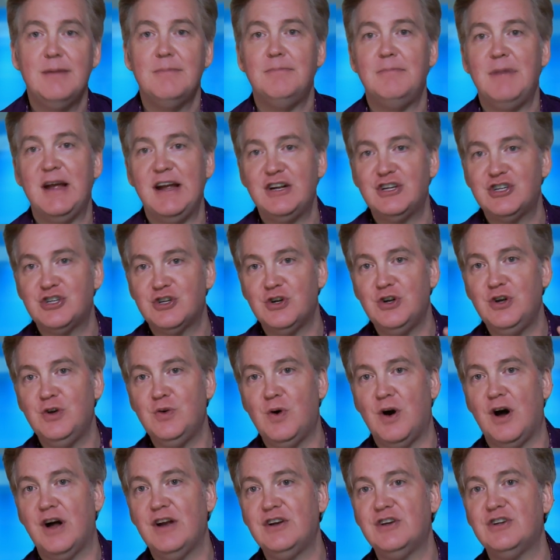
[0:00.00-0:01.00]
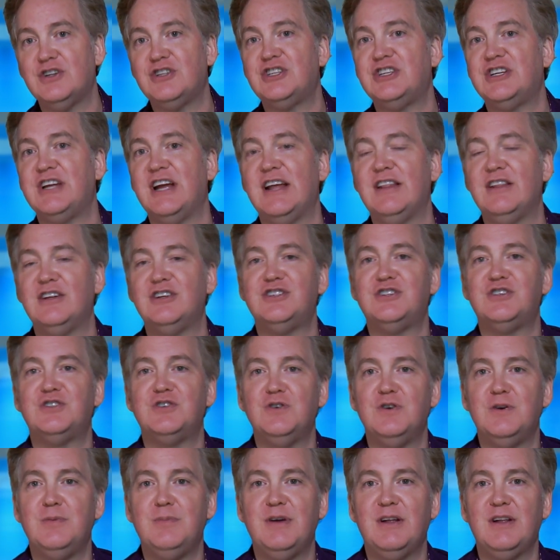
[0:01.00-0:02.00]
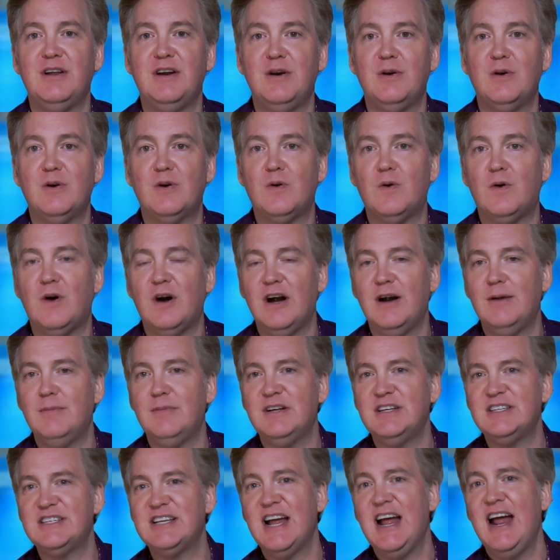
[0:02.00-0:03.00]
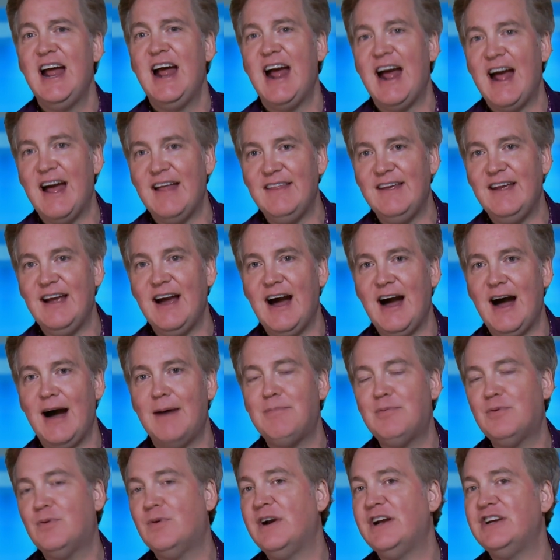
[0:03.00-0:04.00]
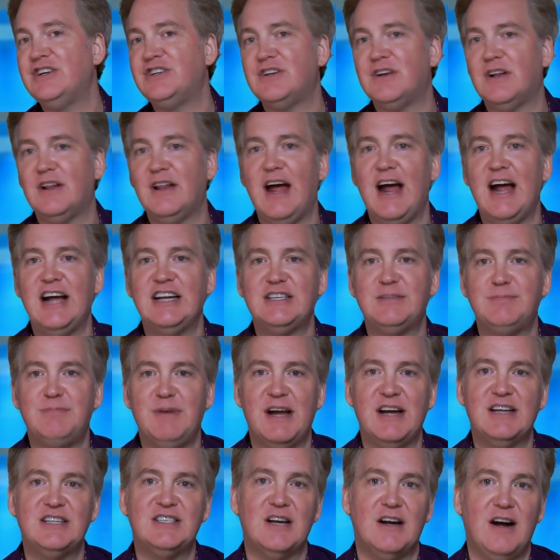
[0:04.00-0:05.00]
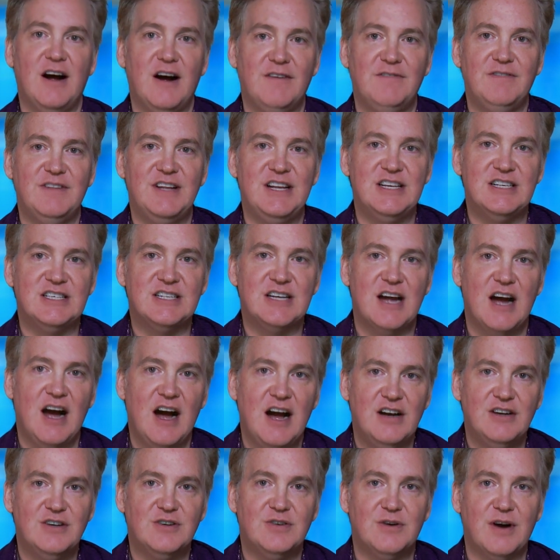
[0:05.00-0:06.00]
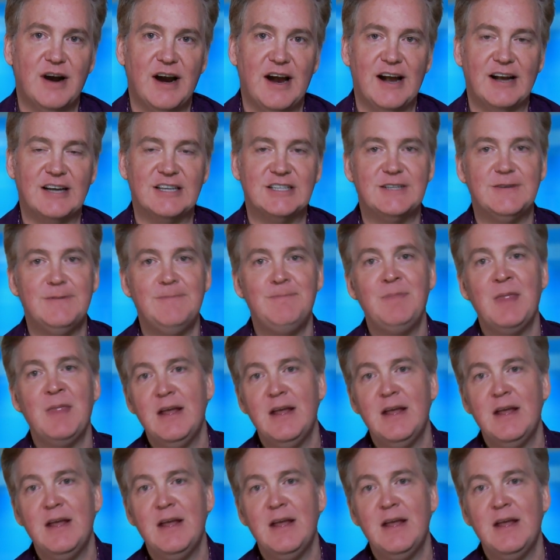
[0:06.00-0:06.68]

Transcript: Make sure you understand the suitability requirements and the operational aspects of these contracts.